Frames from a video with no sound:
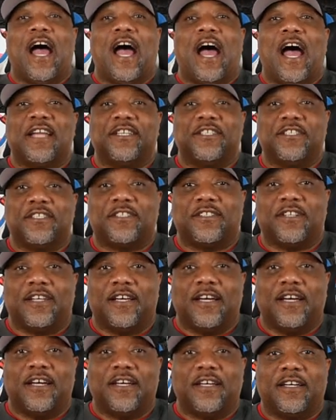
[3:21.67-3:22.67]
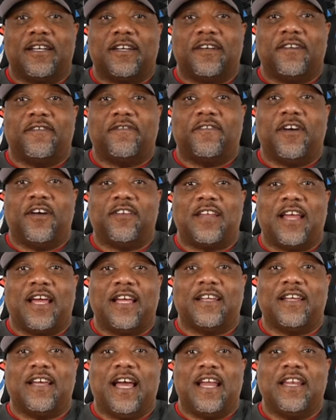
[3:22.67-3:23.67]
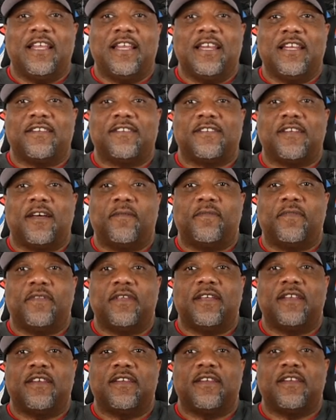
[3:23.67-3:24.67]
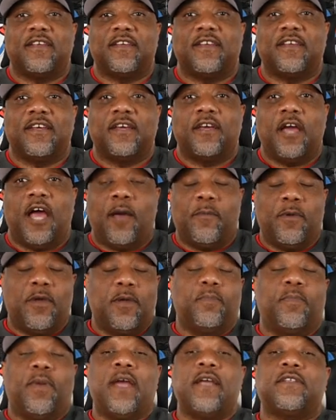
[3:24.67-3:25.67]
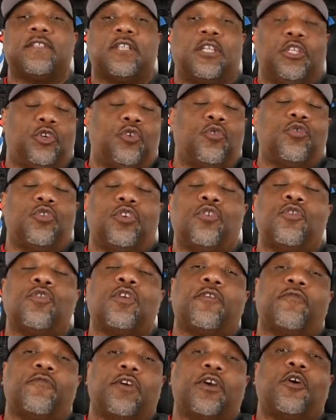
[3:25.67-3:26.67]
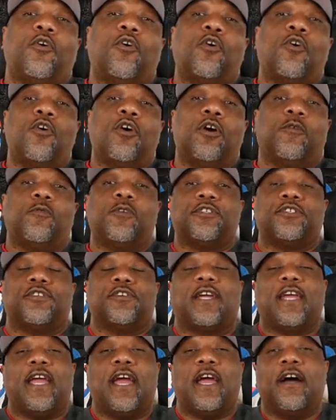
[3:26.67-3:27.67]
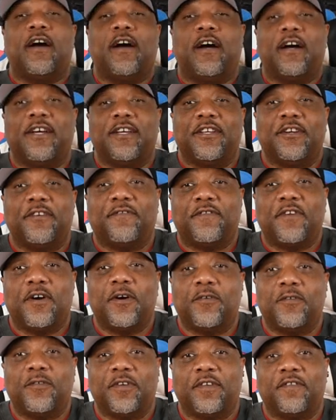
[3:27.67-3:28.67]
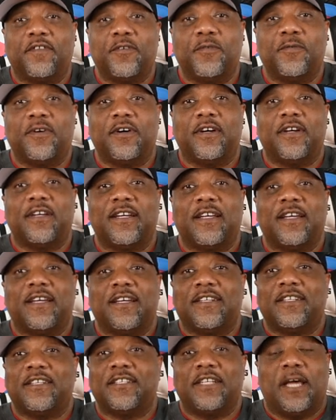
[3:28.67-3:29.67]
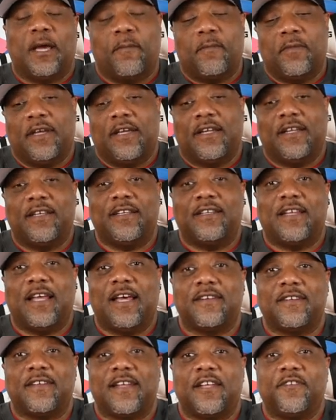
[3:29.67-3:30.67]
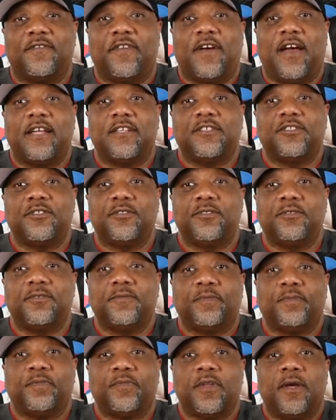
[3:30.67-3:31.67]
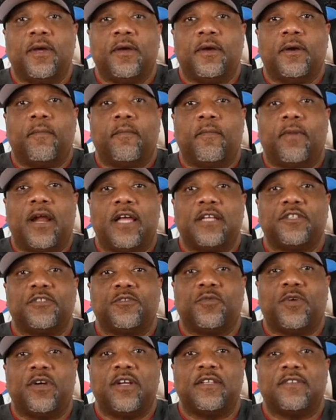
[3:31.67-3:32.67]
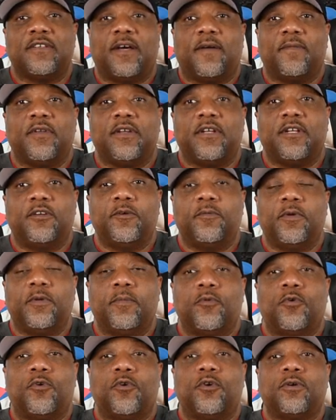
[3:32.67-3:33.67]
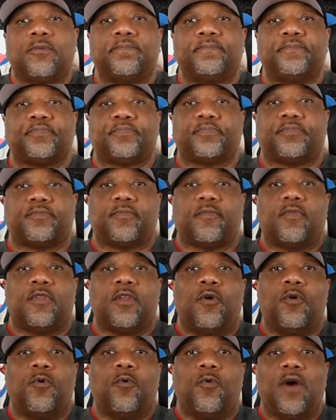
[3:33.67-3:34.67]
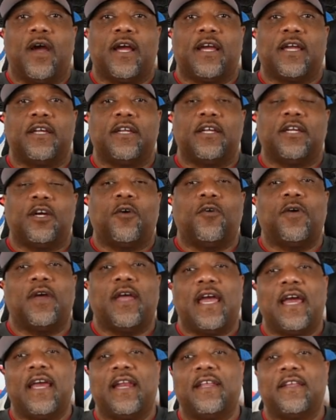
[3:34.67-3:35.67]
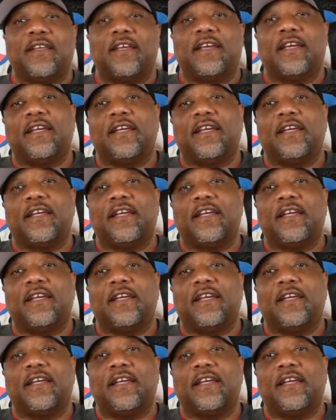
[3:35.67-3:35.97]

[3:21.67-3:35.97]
I just uh, felt like I needed something I mean, basically, you you can record with your uh, your phone if you want. I mean, that that's fine too. But I just wanted something a little bit more where I can go and edit.